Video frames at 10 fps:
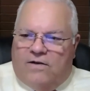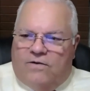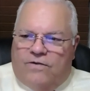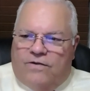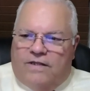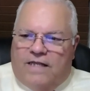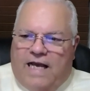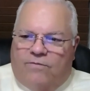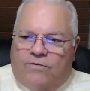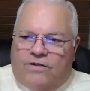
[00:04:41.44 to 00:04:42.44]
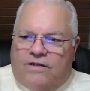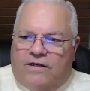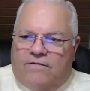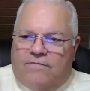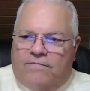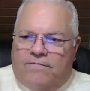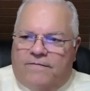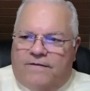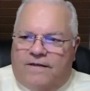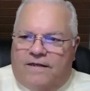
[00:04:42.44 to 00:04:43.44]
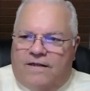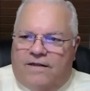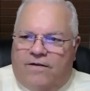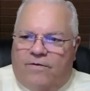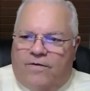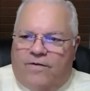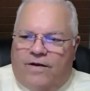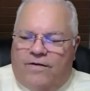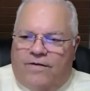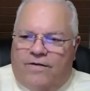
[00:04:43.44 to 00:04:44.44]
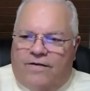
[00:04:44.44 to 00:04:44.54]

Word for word: Oh, that was uh, the, the,